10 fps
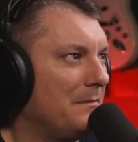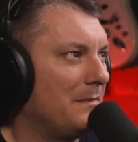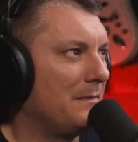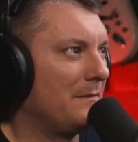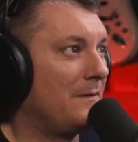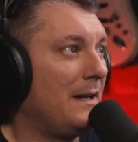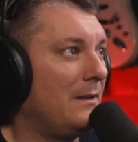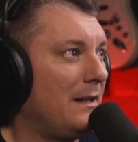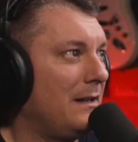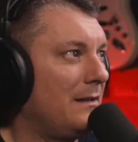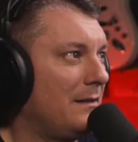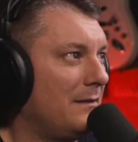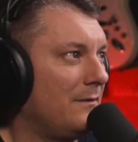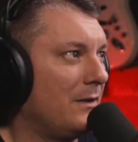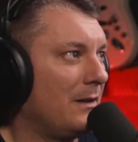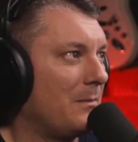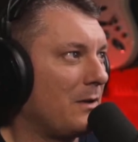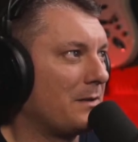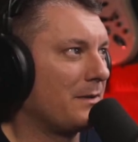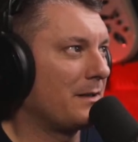very, very
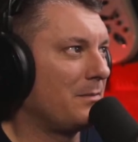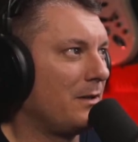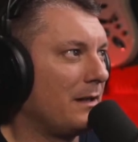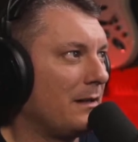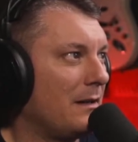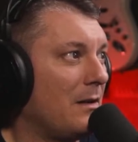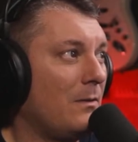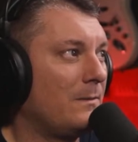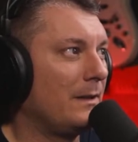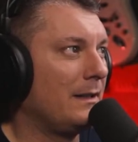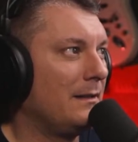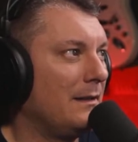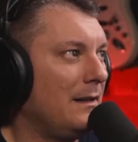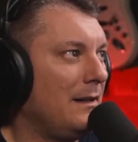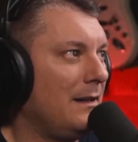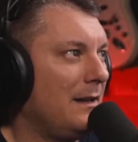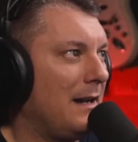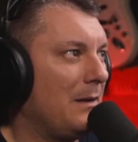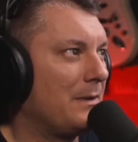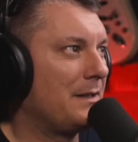impressed with this plugin, and hopefully
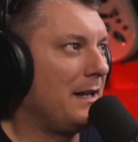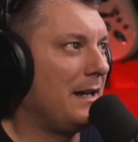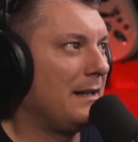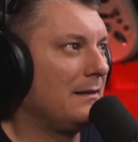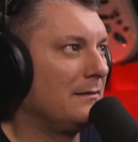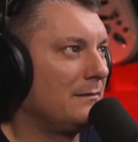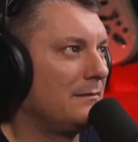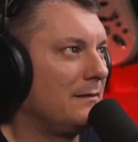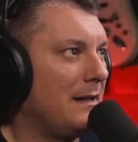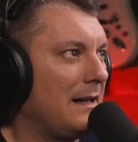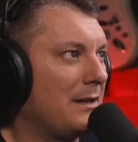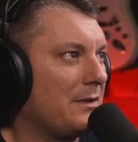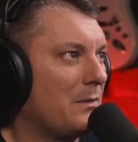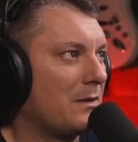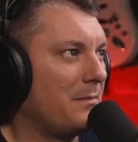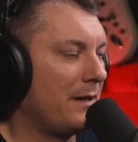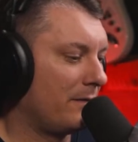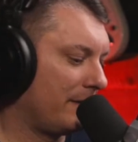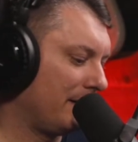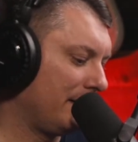I would say it actually works better
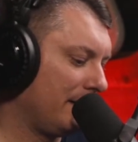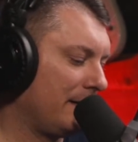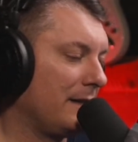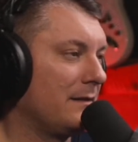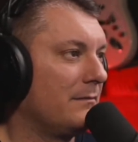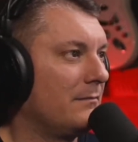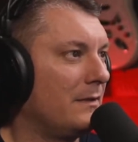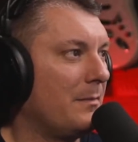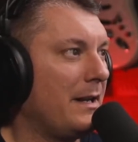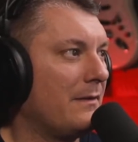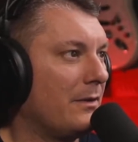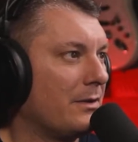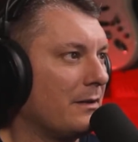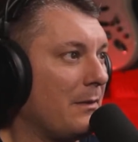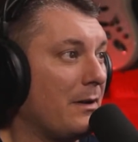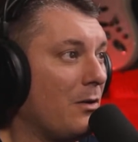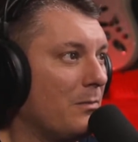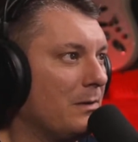than it did in the beta version. I would hope.